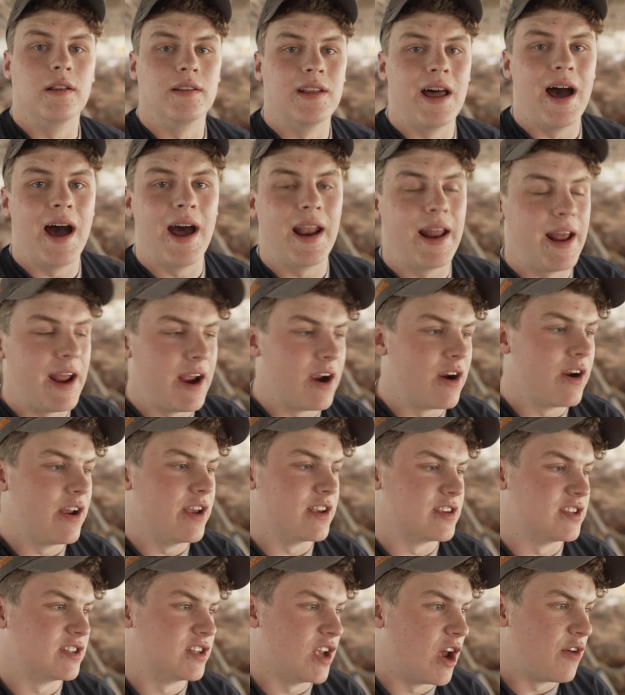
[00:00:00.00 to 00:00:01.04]
A lot of
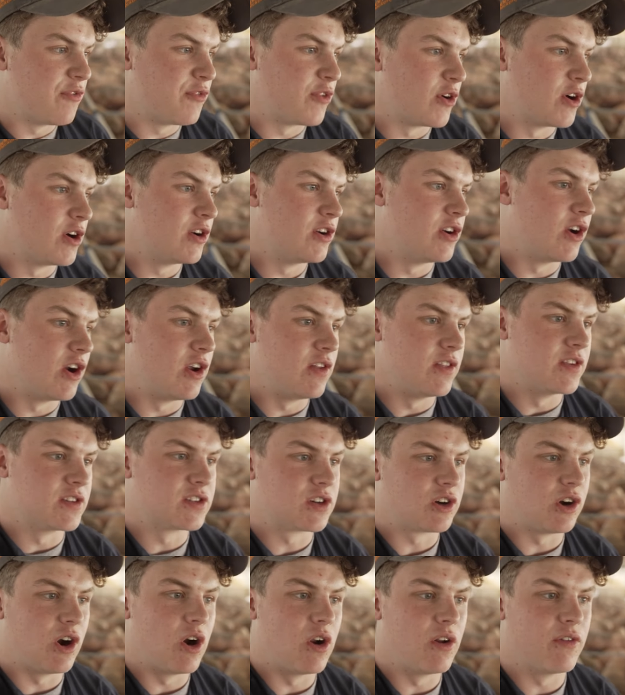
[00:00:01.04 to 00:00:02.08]
areas suffered during this
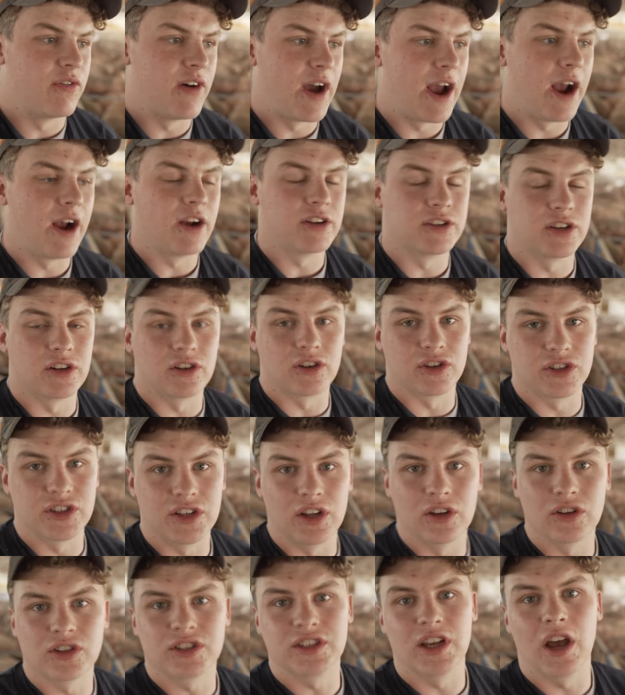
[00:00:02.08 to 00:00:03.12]
coronavirus and are
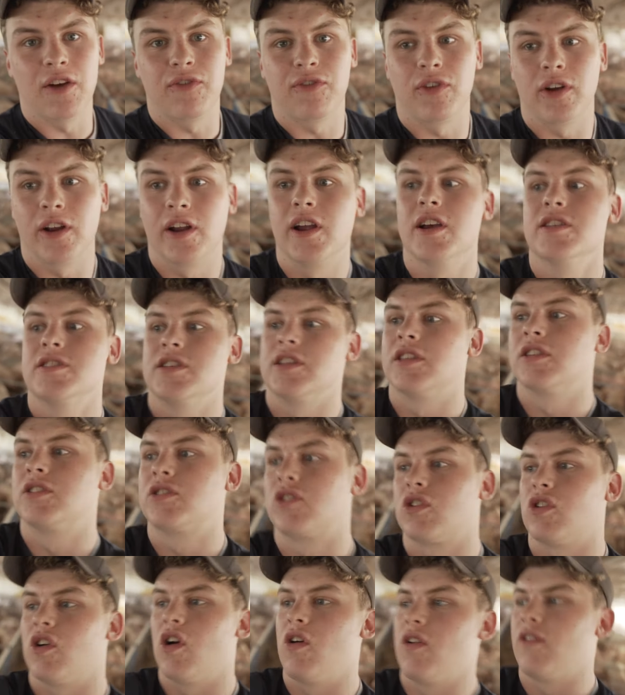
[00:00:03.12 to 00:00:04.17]
still suffering because of this
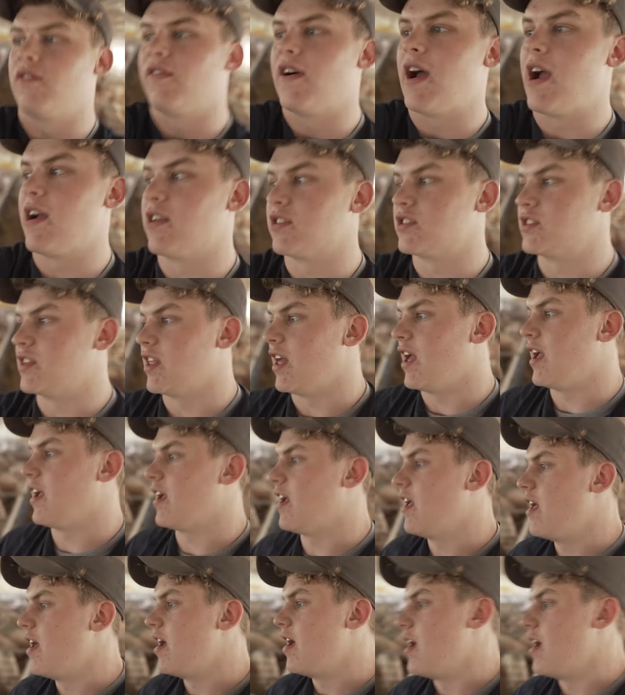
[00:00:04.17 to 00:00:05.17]
coronavirus thing.